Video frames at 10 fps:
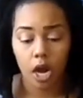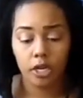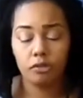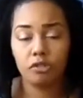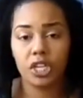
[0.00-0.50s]

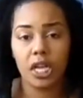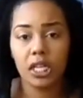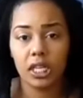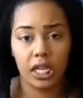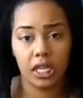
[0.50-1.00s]
Are you
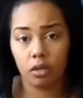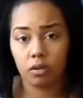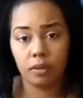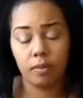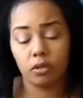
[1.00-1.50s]
juggling
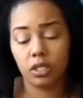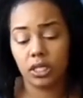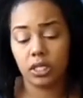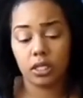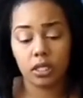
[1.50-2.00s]
those
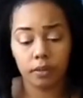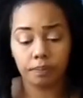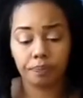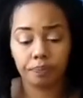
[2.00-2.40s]
emotions?